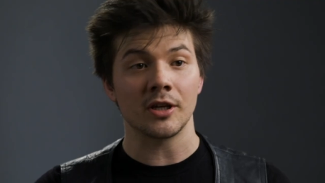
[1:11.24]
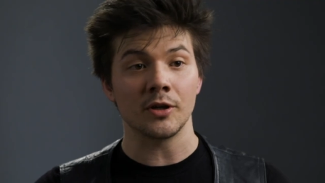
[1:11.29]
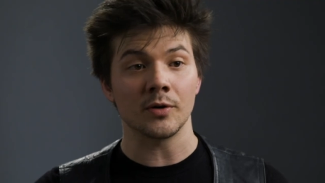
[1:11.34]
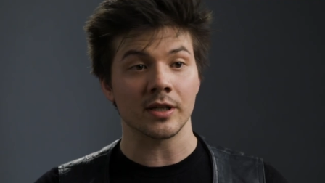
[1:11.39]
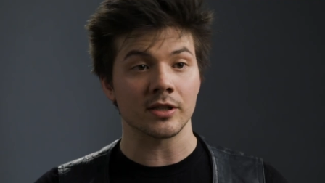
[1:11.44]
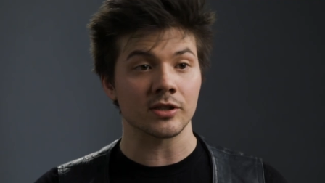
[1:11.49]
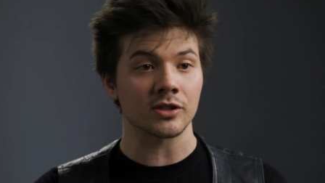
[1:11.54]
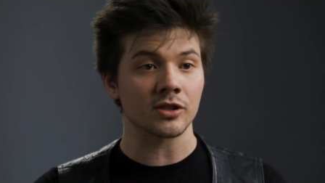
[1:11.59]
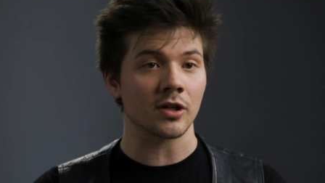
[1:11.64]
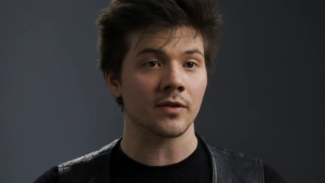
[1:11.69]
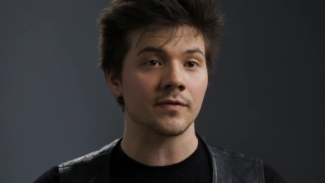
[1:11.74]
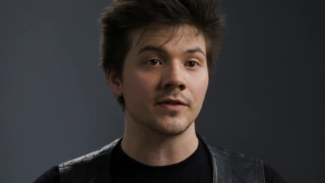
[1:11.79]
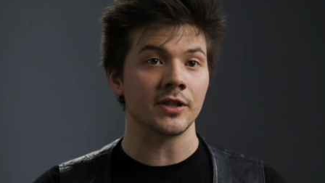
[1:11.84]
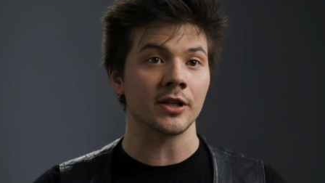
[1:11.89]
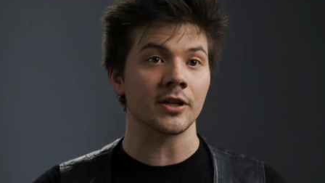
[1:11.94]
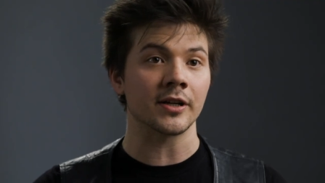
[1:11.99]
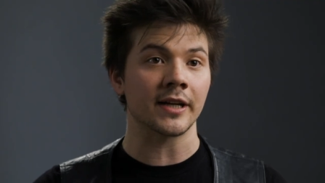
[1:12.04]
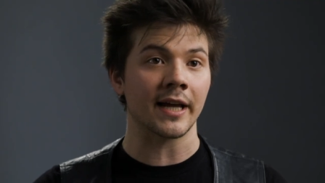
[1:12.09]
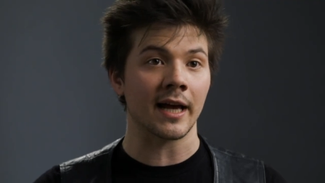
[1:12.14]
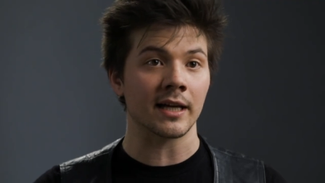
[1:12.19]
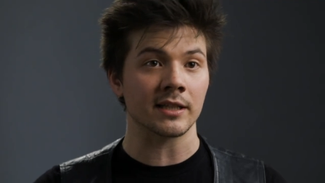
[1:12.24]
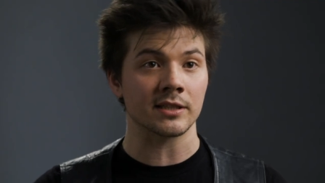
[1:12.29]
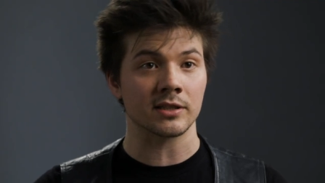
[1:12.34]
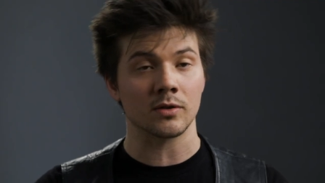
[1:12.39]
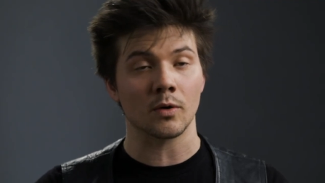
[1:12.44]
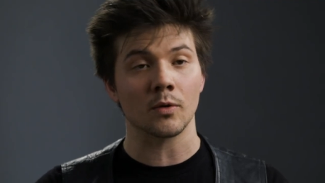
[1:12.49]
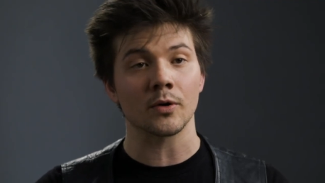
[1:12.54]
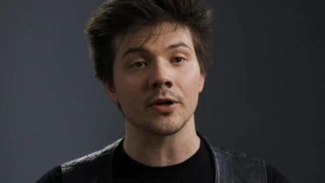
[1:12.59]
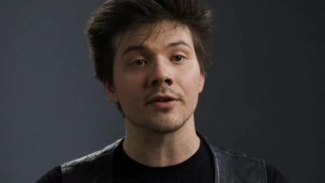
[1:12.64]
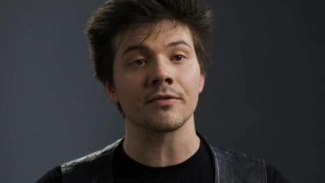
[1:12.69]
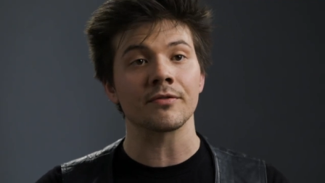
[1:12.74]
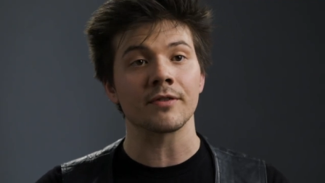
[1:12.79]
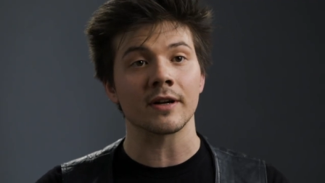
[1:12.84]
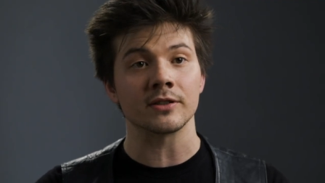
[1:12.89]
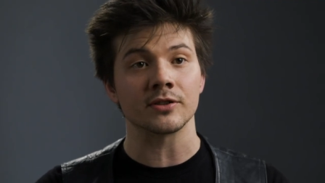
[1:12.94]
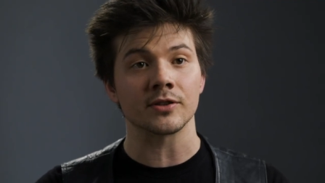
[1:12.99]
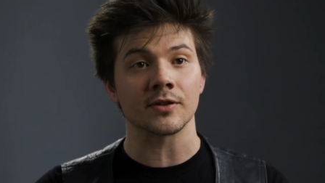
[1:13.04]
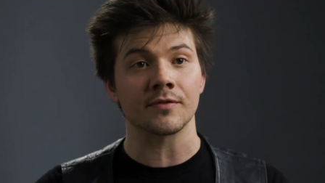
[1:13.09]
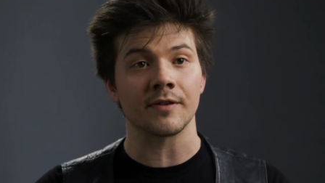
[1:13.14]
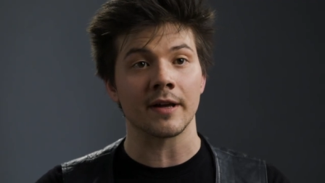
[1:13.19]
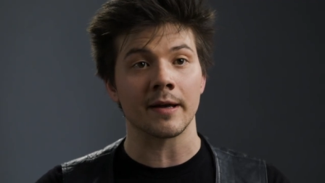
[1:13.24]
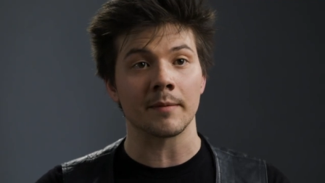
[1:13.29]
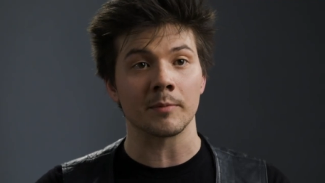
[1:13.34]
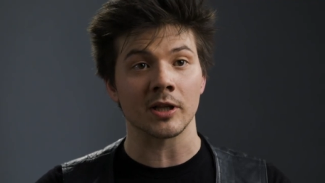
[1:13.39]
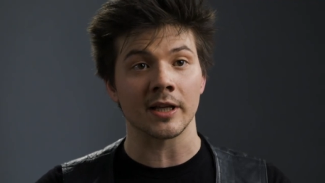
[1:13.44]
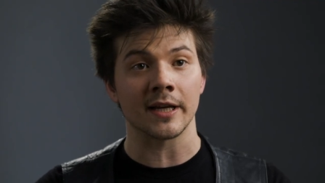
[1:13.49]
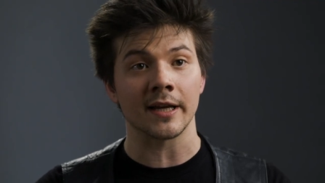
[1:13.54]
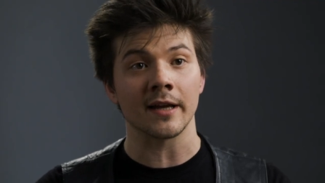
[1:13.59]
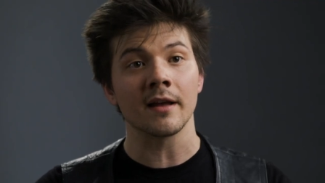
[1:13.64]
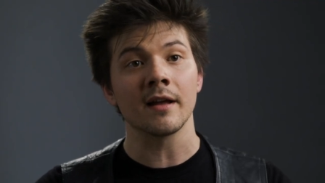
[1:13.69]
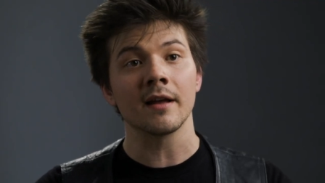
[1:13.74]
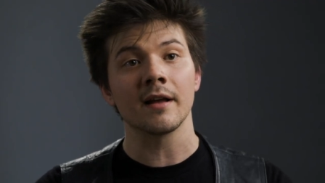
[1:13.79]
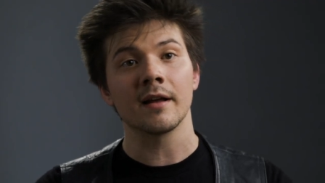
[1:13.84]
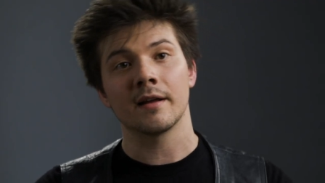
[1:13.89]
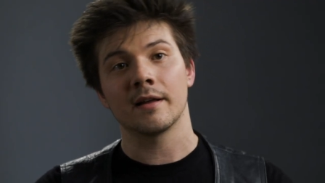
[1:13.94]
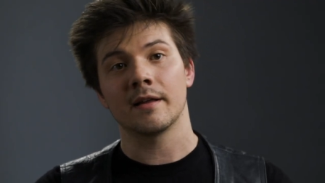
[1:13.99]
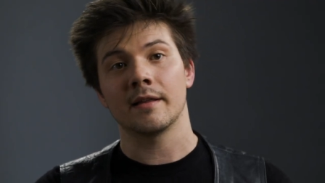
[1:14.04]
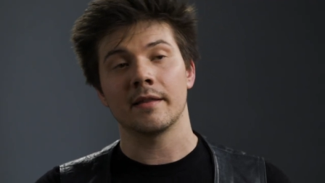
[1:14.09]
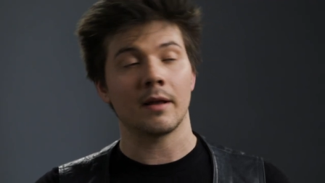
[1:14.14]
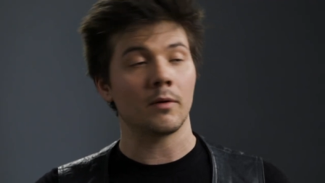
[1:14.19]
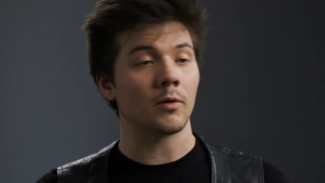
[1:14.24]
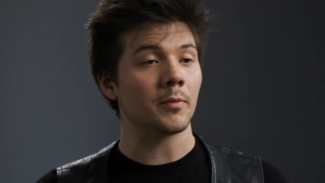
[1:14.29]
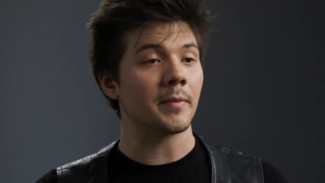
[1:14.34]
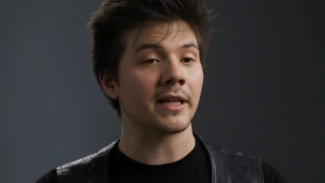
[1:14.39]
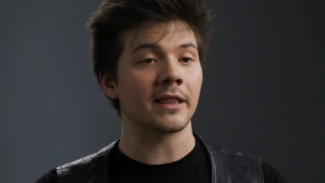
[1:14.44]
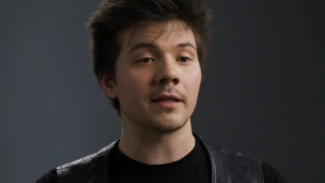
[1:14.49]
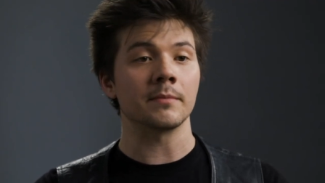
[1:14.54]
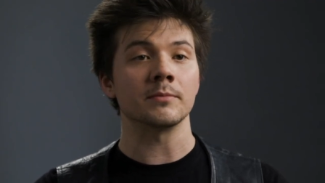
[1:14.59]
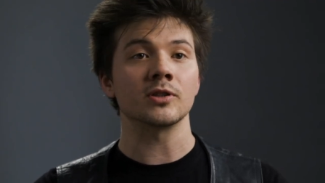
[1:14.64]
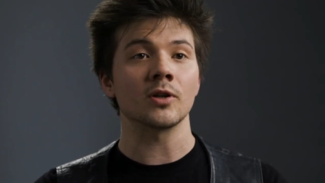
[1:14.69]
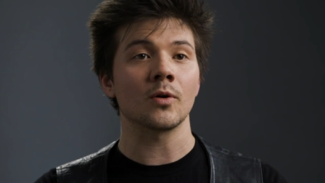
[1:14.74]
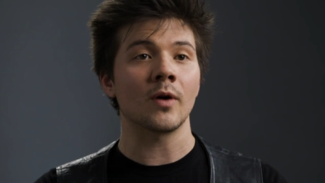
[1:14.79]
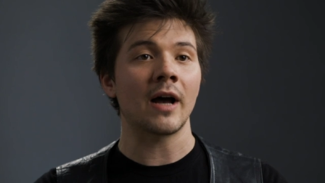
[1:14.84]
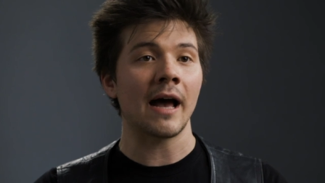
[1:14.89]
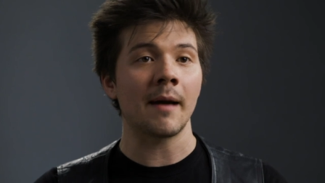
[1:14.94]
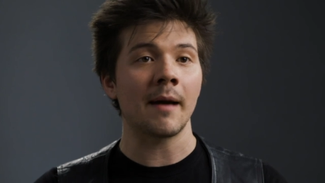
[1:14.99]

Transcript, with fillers: that you can serve to your guests or your friends or family that will make them so